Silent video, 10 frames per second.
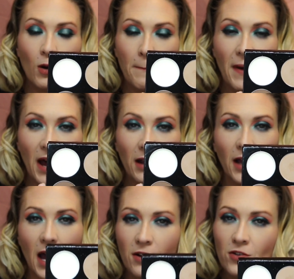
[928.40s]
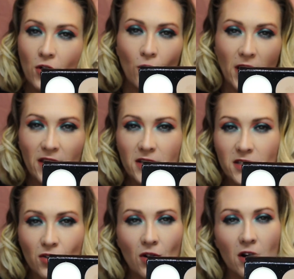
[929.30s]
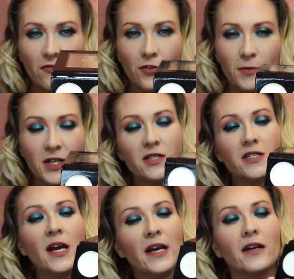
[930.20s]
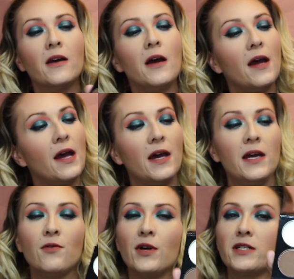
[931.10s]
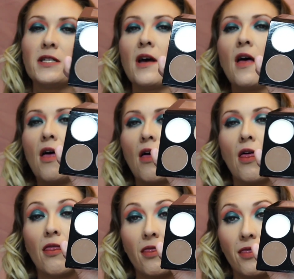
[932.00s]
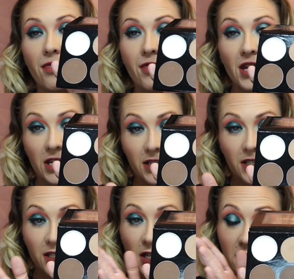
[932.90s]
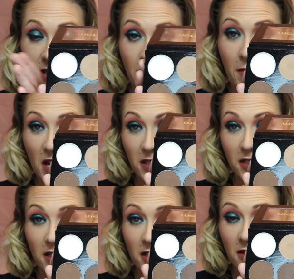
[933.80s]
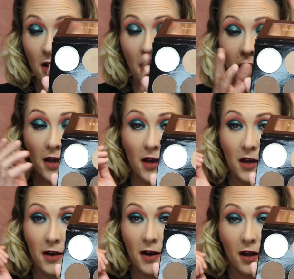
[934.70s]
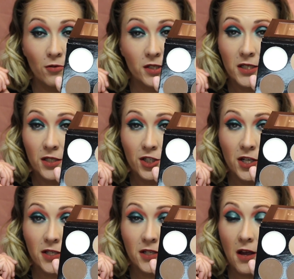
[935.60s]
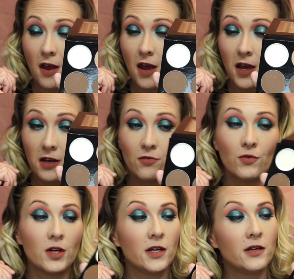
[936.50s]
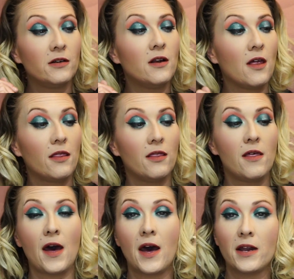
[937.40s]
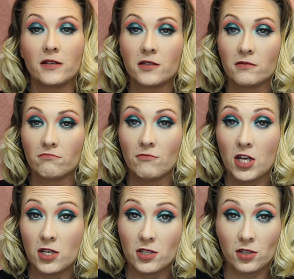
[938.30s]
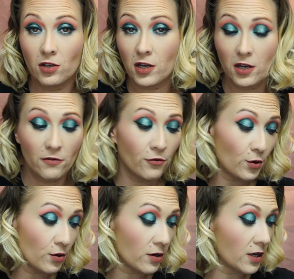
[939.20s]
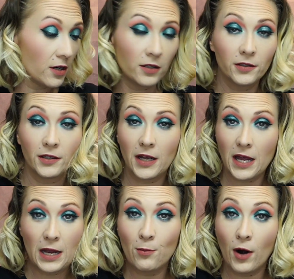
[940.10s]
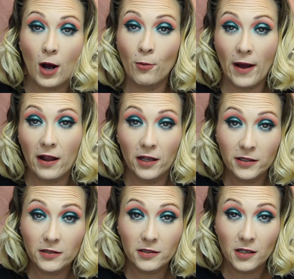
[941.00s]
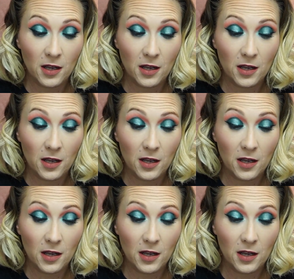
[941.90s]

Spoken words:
palette. I don't know why that's so hard for me to say. Anyways, this is amazing, and I would suggest anyone that is looking for a brow palette,